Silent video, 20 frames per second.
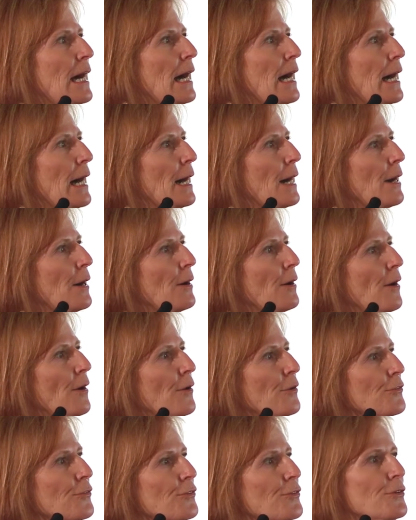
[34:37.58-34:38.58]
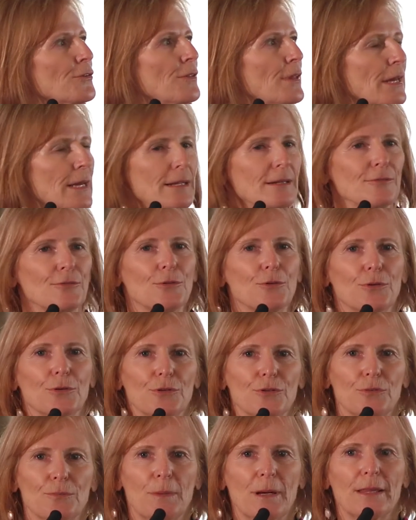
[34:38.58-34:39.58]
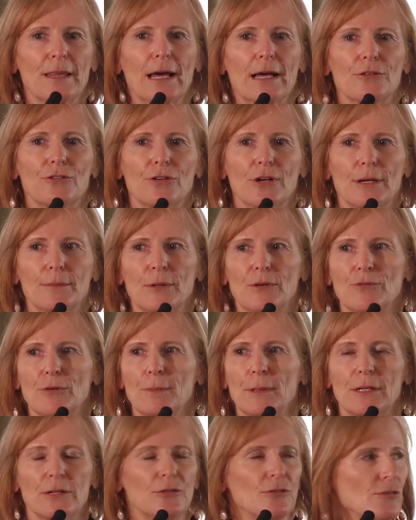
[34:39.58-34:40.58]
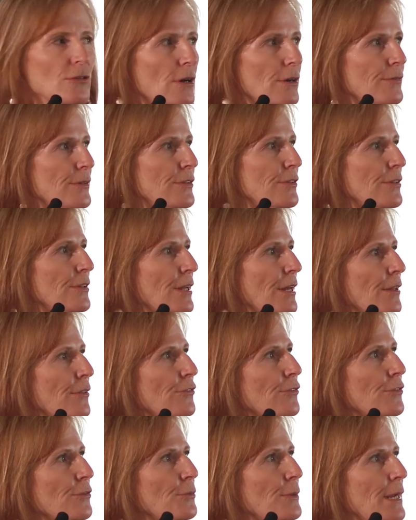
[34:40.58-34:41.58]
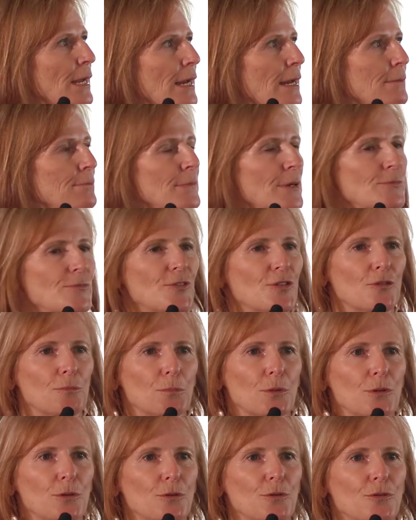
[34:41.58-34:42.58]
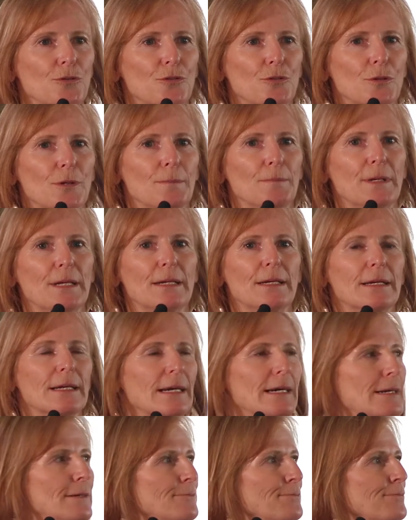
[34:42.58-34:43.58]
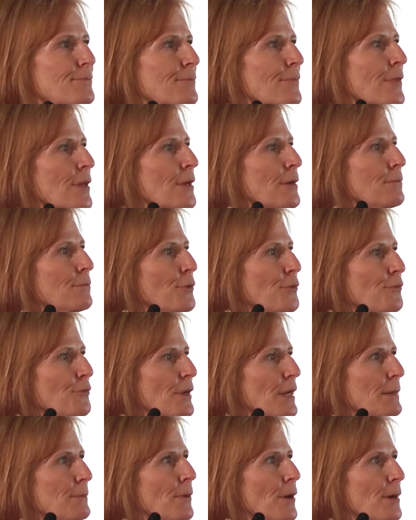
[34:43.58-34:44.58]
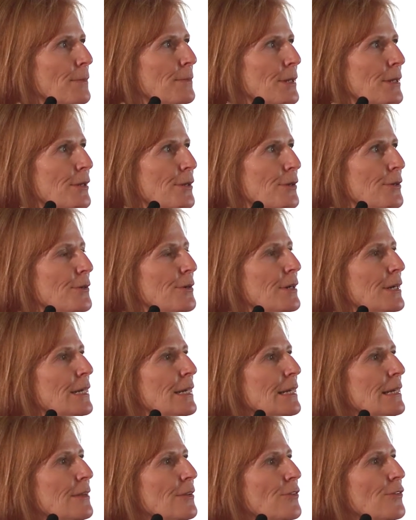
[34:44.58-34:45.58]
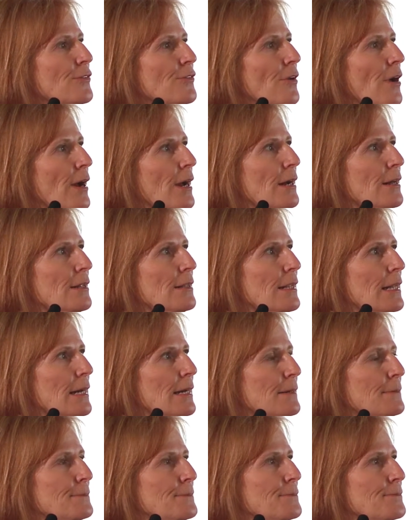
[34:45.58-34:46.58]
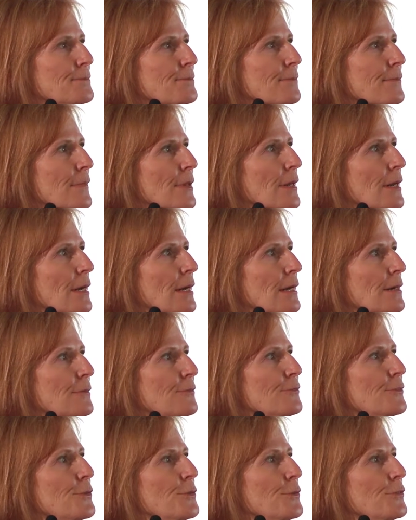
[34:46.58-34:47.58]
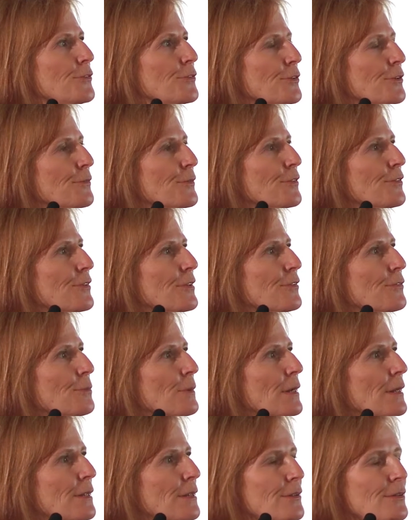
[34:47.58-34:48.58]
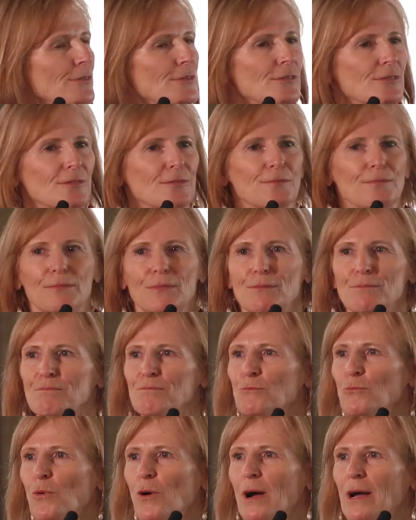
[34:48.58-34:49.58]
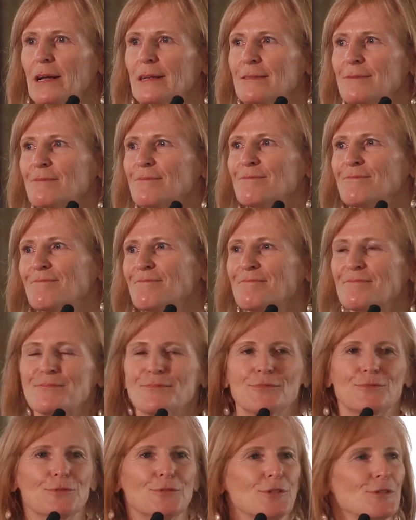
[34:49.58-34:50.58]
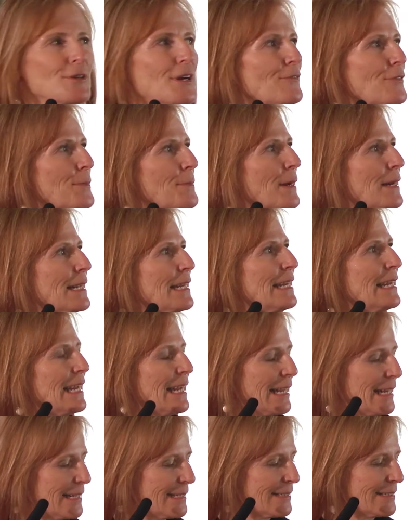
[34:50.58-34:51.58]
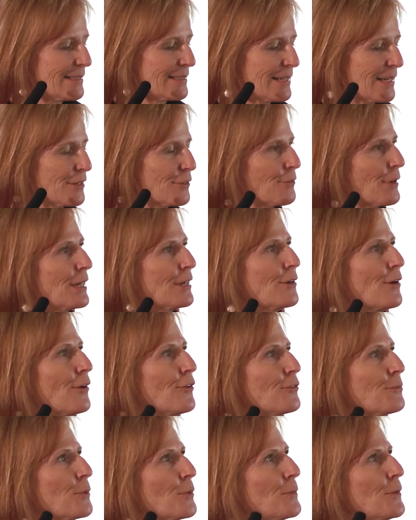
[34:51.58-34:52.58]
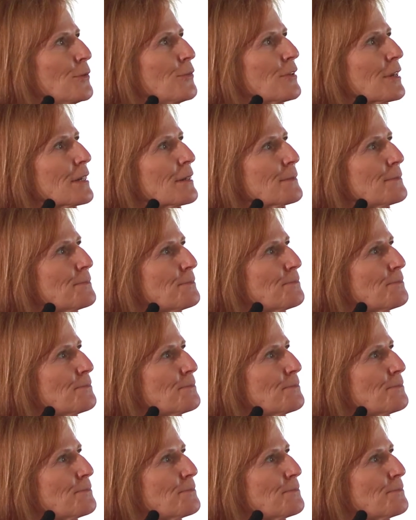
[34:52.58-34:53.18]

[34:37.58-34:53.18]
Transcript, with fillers: Also then, of course, by that time everybody's starving to death, so we had Memphis Blues do a big buffet barbecue style food service, as well as wine for everybody, and great gospel music.